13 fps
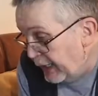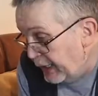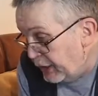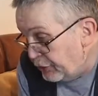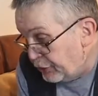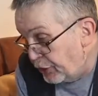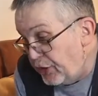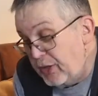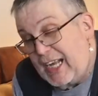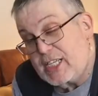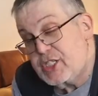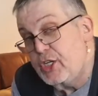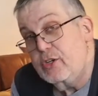So you
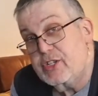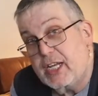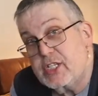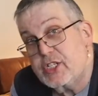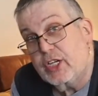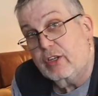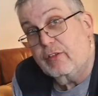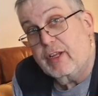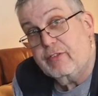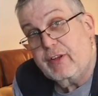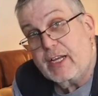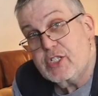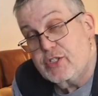had to use an external
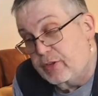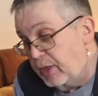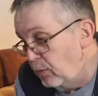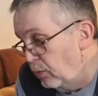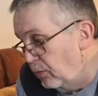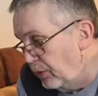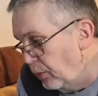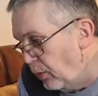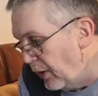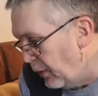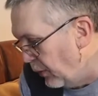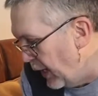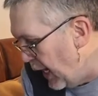effects unit.
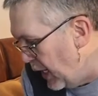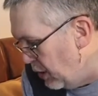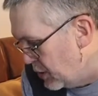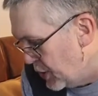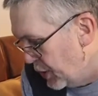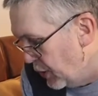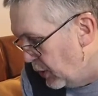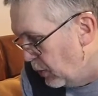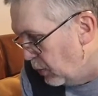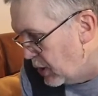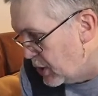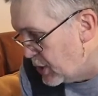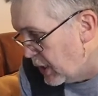What I used to do
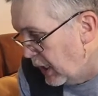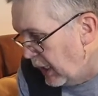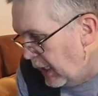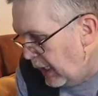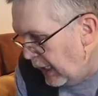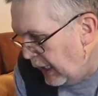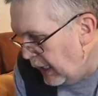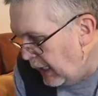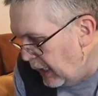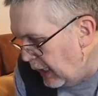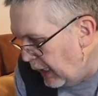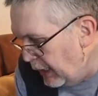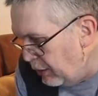was
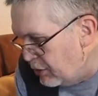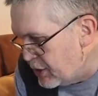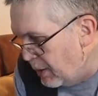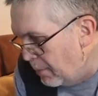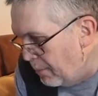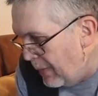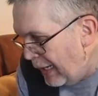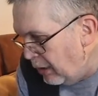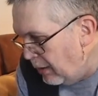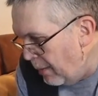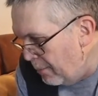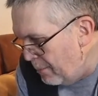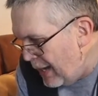I used a
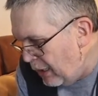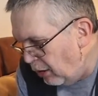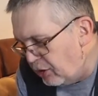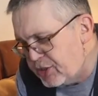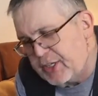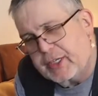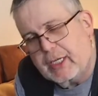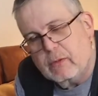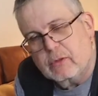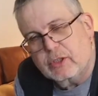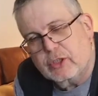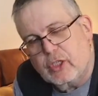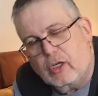Melos, I think it
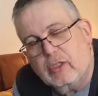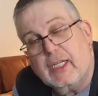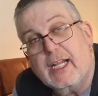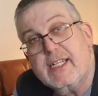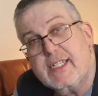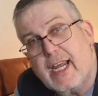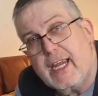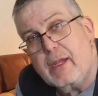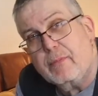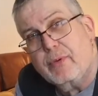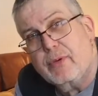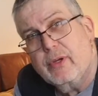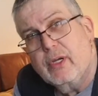was called, a
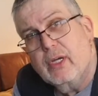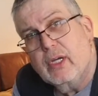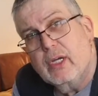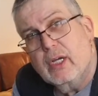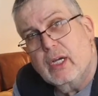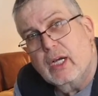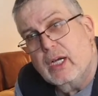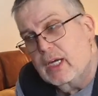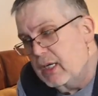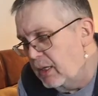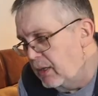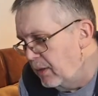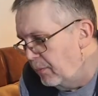tape
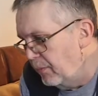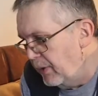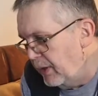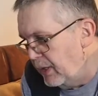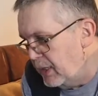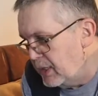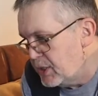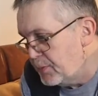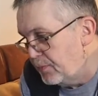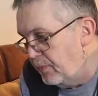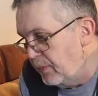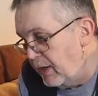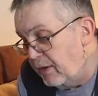
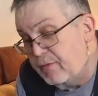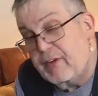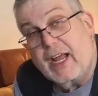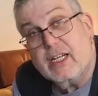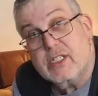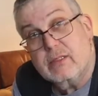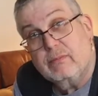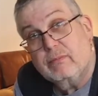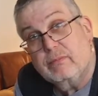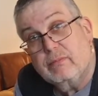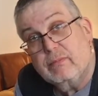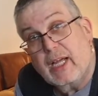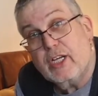effect,
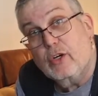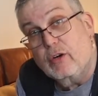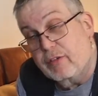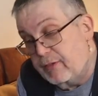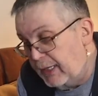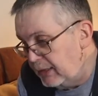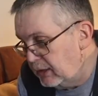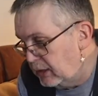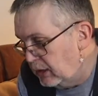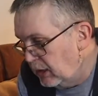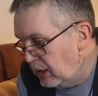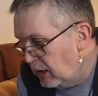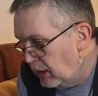echo effect,
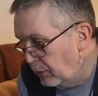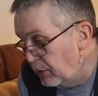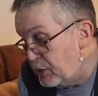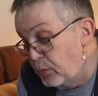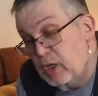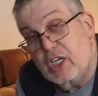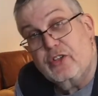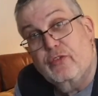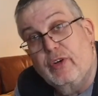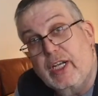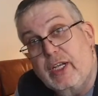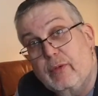which worked really,